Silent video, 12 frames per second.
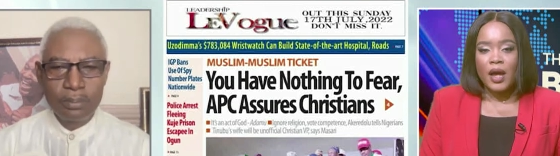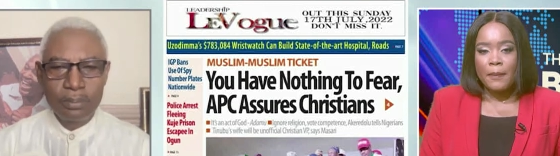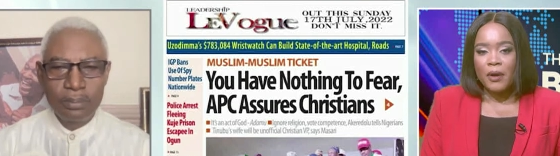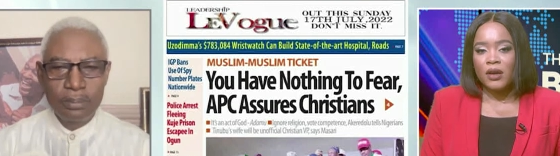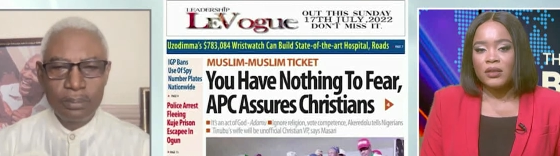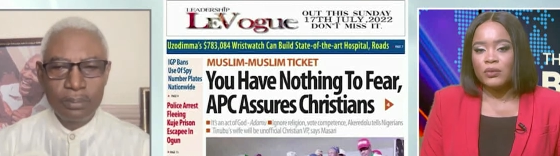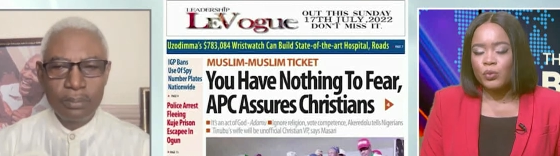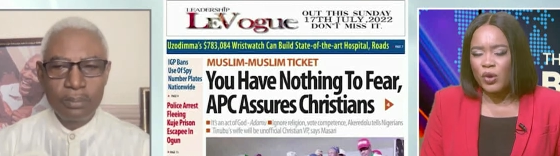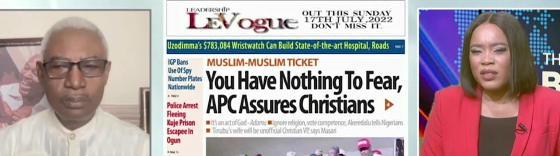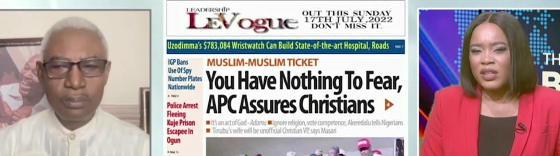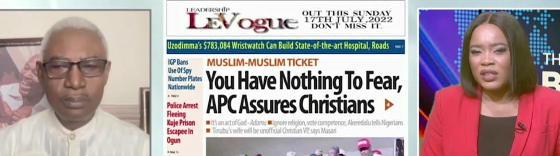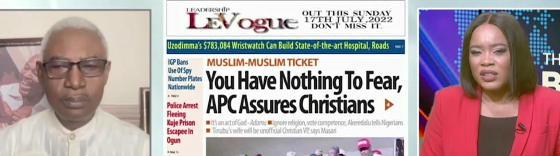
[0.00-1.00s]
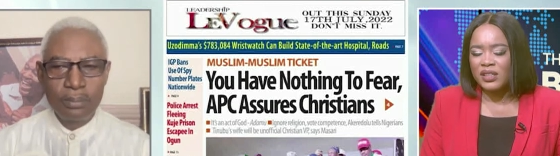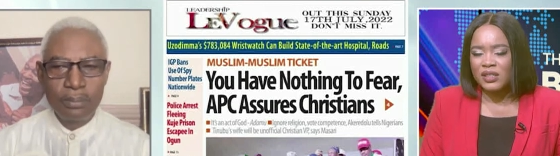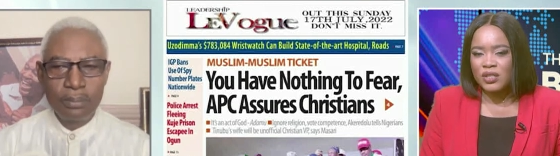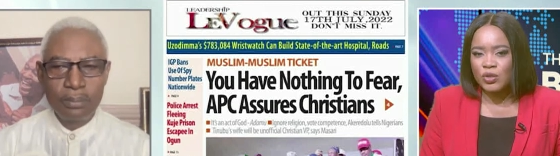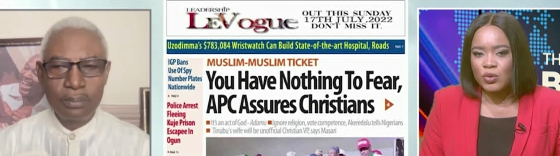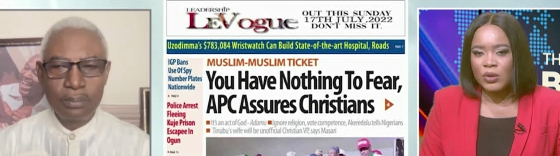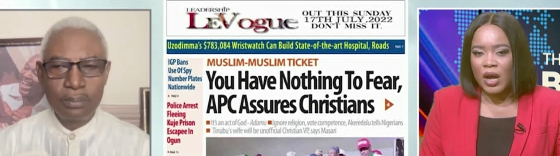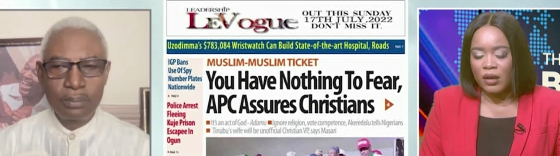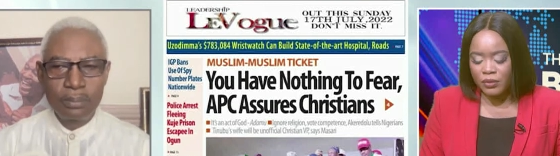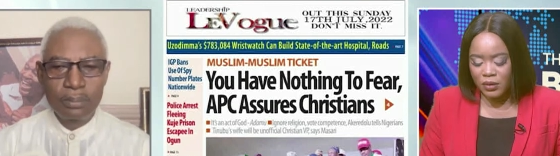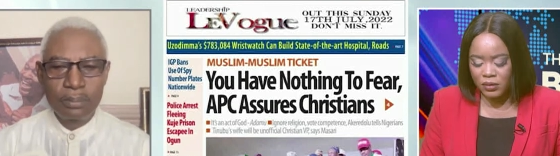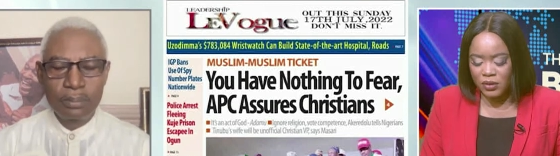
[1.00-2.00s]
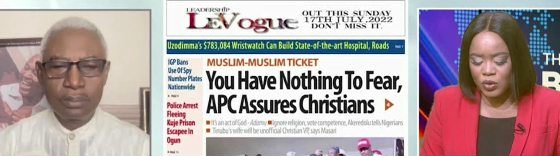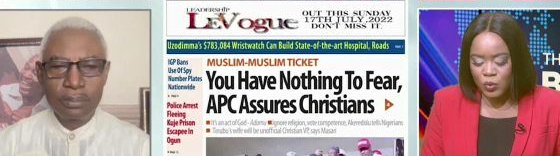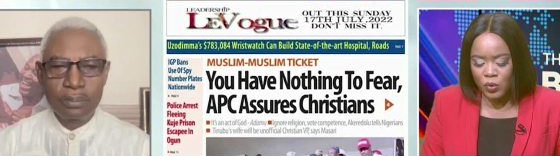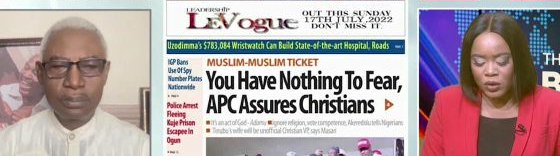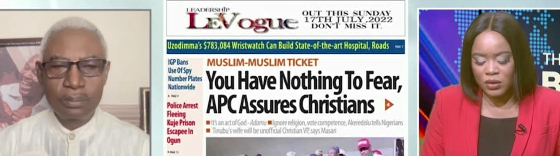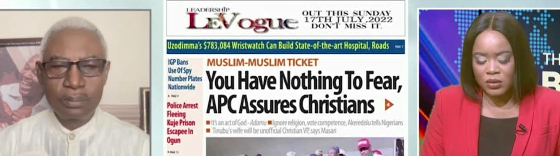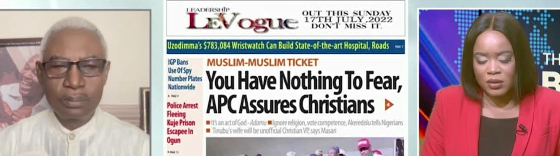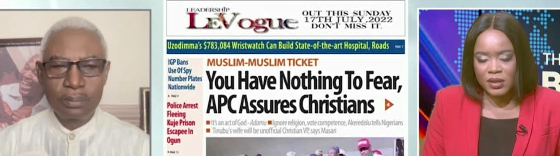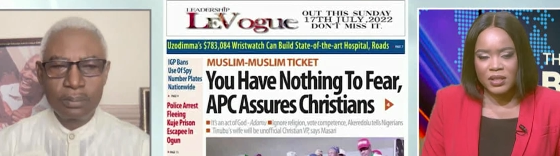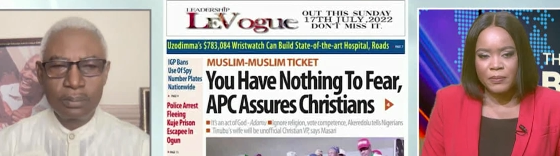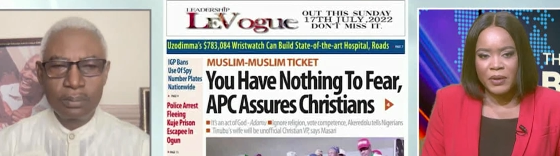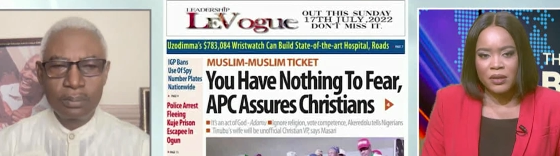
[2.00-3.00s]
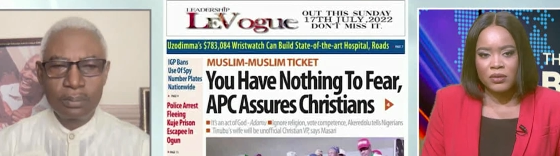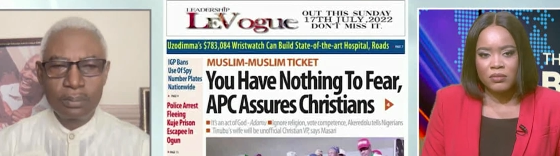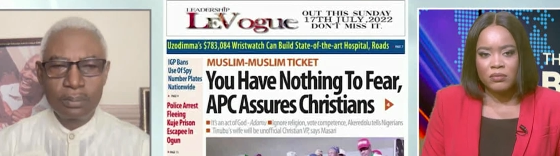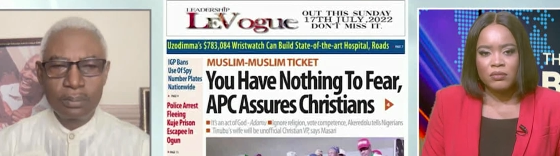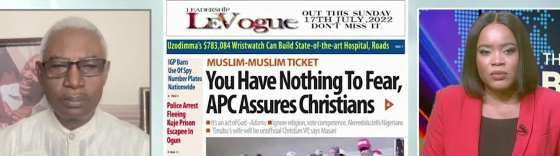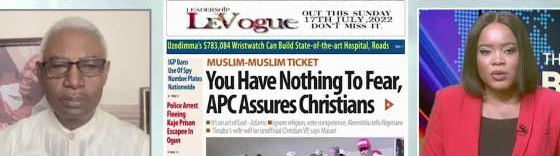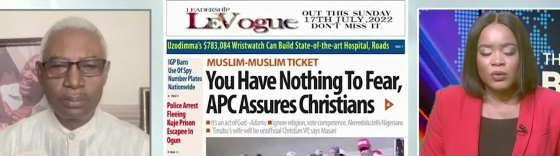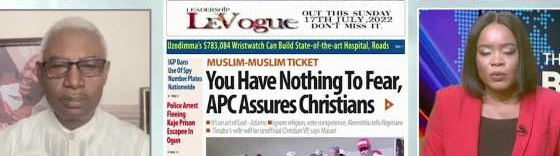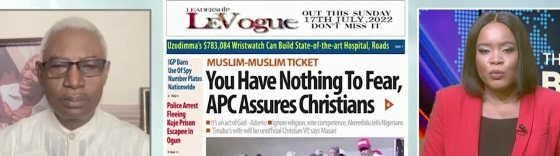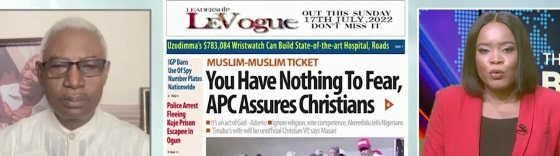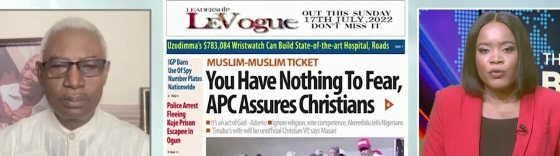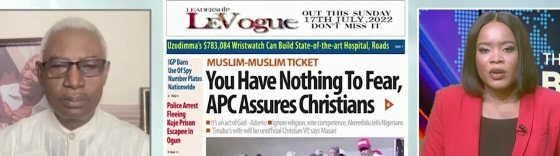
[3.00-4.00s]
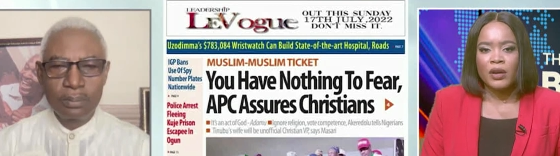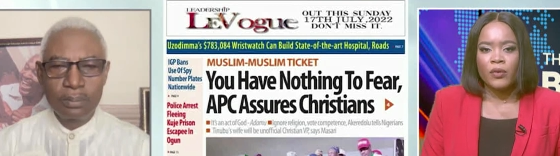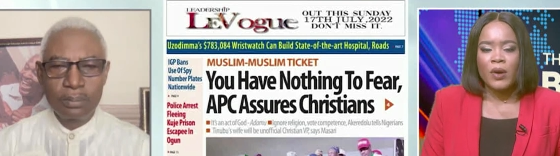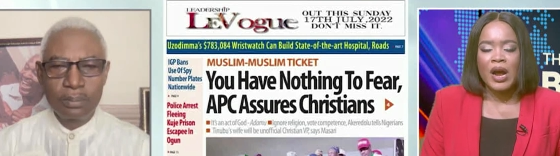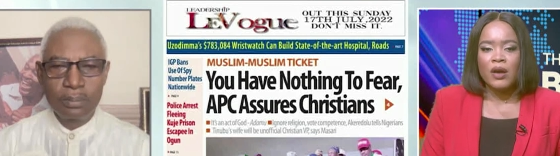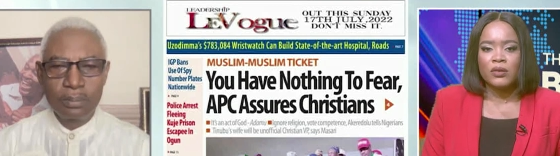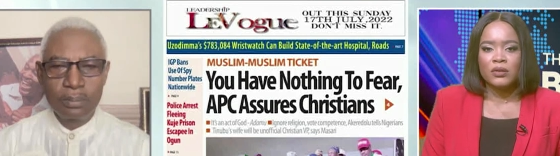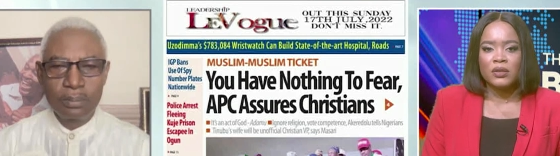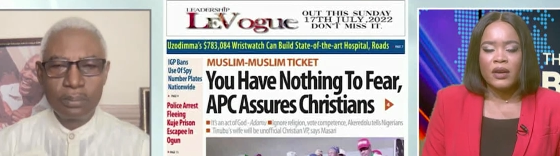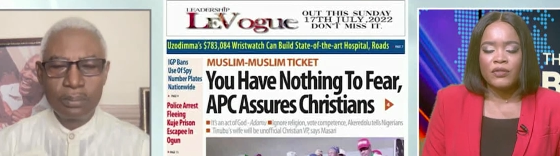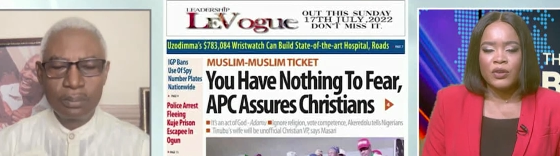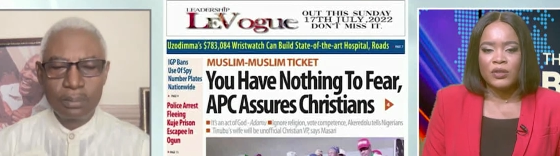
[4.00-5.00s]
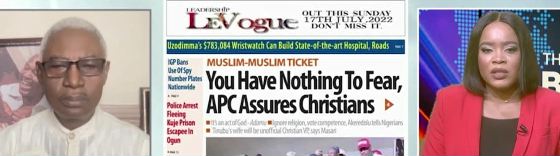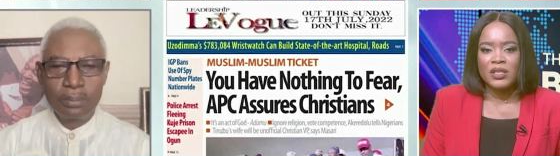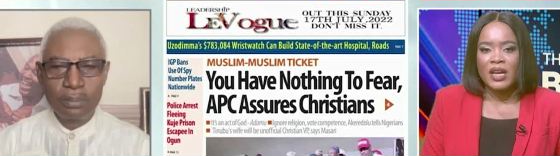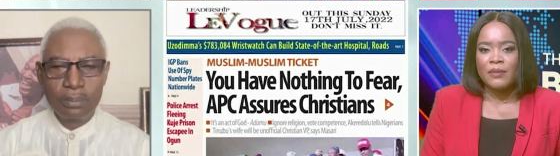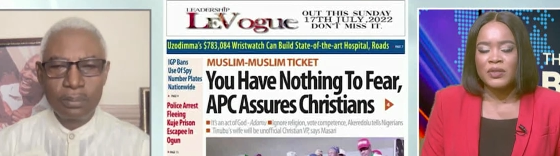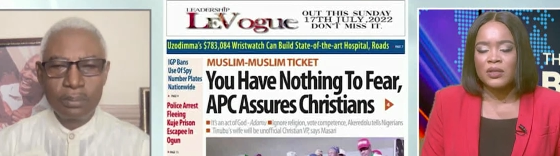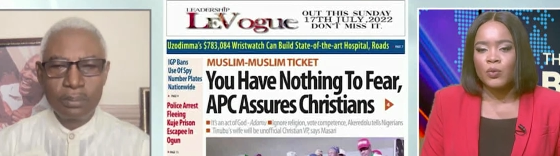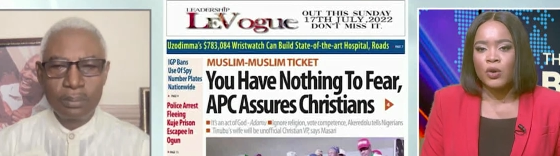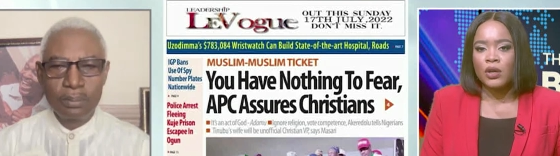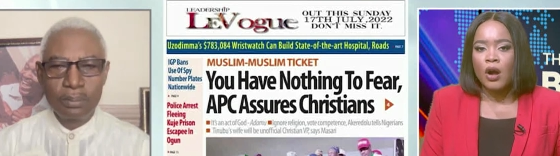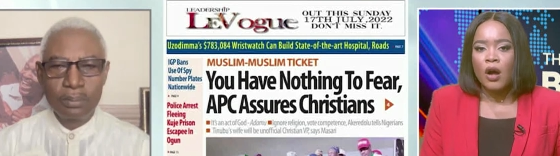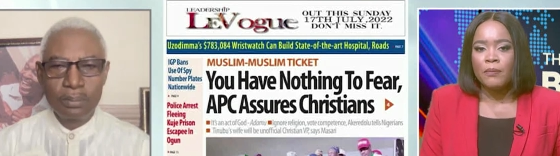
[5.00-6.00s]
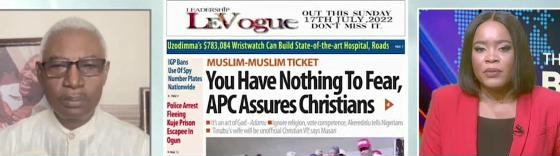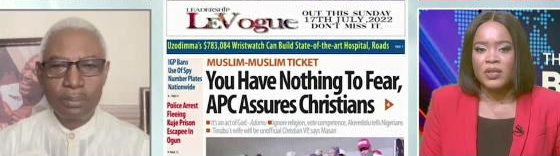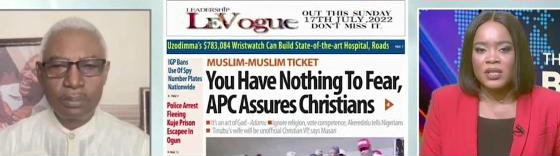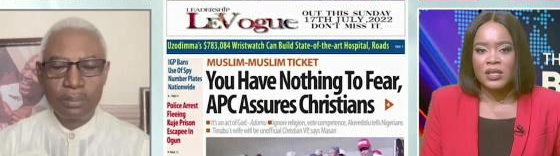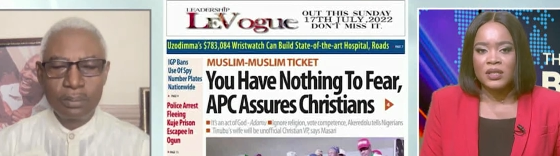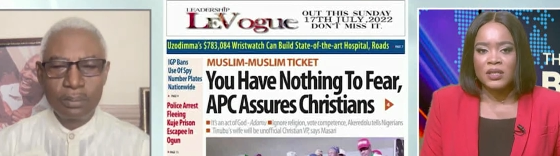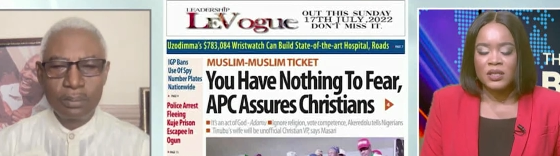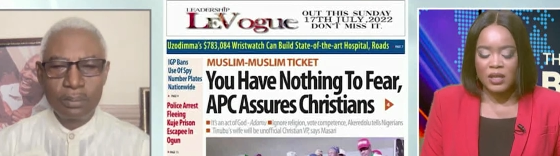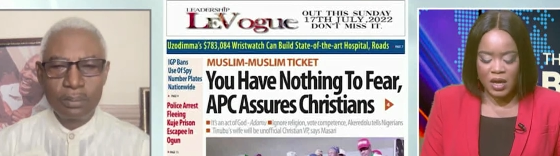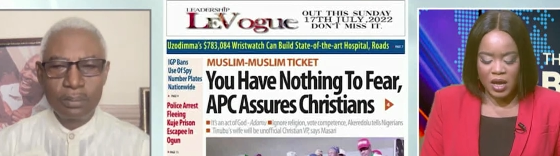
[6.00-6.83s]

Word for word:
Speaker 1: But one thing that has stood out, this word has been, you know, moving around every other time, is the word competence.